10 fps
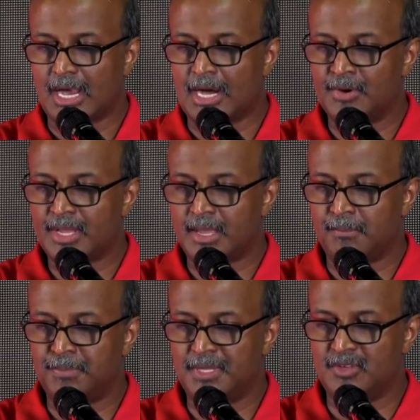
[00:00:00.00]
"Our
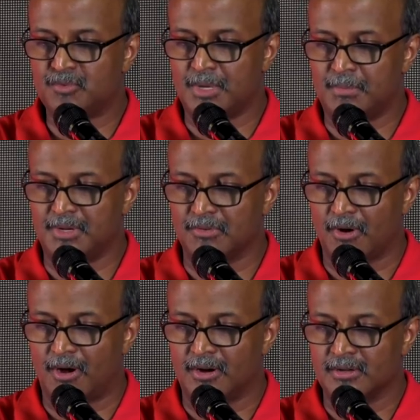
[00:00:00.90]
MPs may be
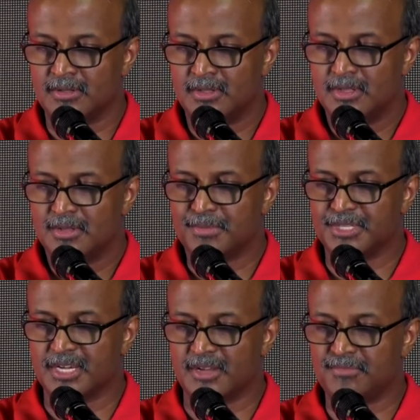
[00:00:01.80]
wrong, but
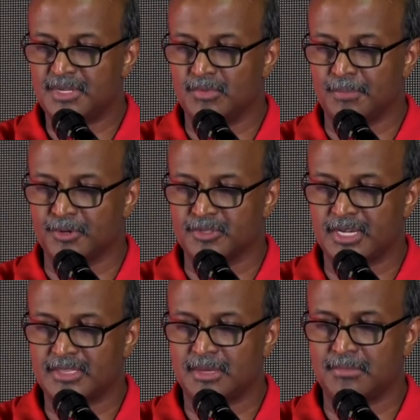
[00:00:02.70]
the government will
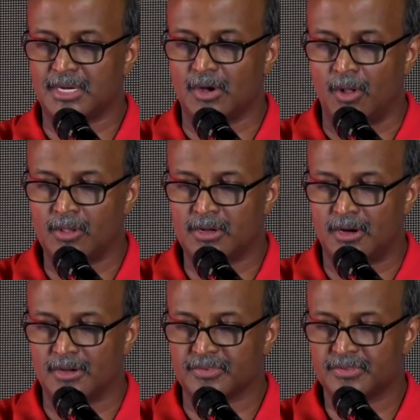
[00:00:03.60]
protect them at all
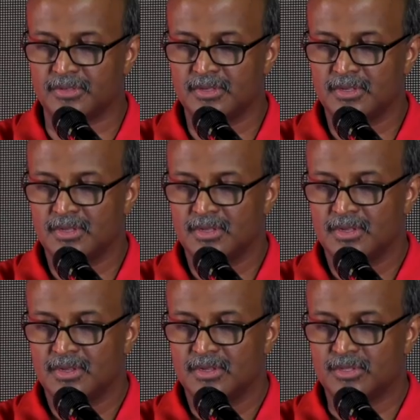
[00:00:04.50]
costs."
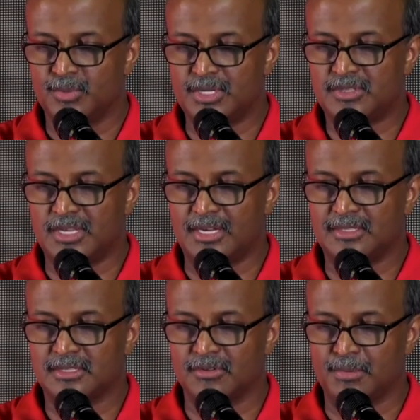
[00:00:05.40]
To which the
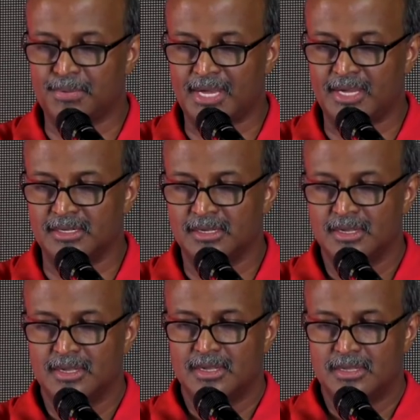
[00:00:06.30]
editor replied,
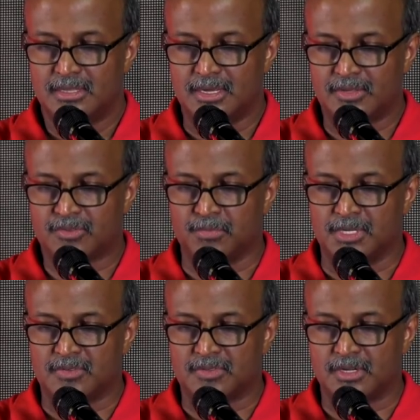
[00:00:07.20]
"Yes,
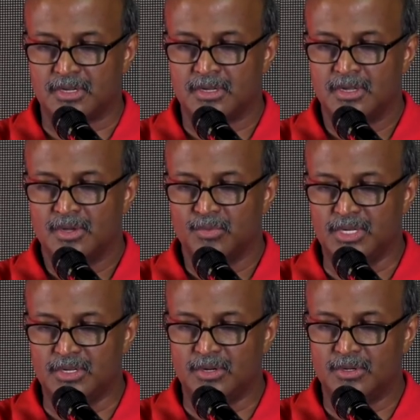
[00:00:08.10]
Minister,
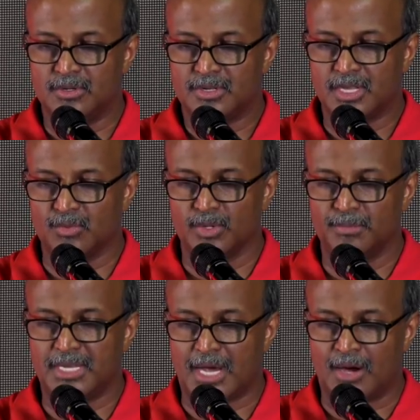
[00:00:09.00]
we know. It will
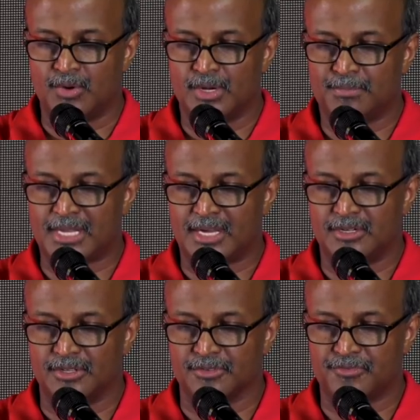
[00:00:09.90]
be our blood
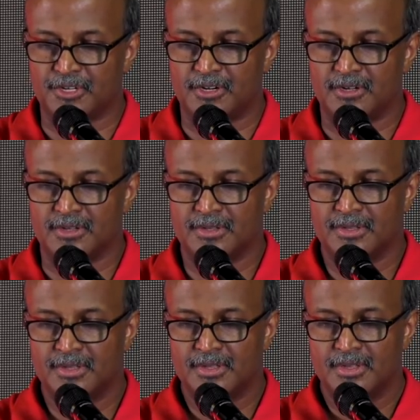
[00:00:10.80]
on the floor."
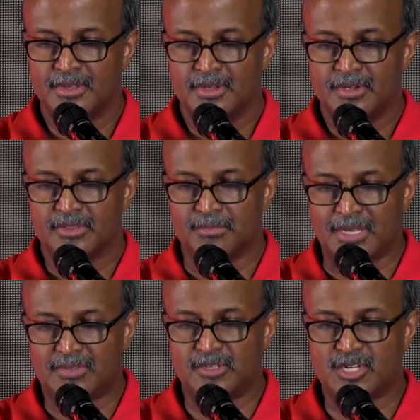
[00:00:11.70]
The
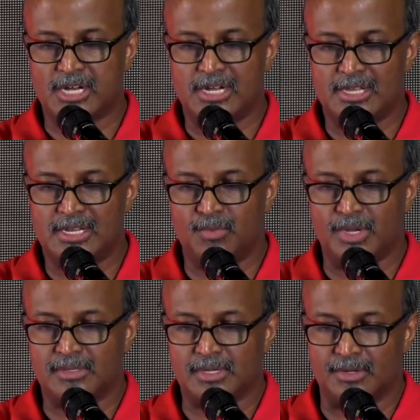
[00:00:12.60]
message clearly
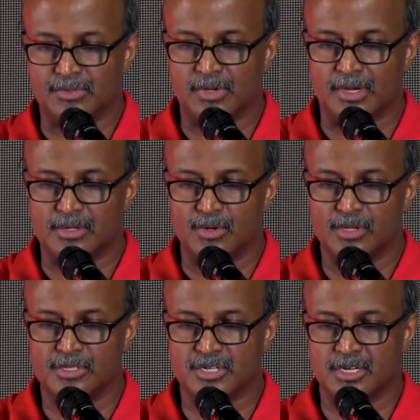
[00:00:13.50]
went out to our
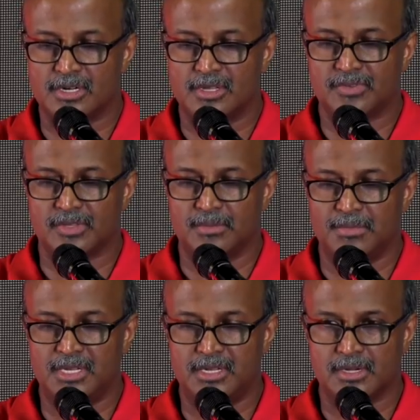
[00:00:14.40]
local journalists and the
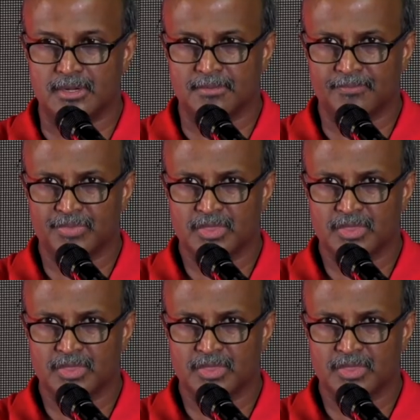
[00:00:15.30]
media.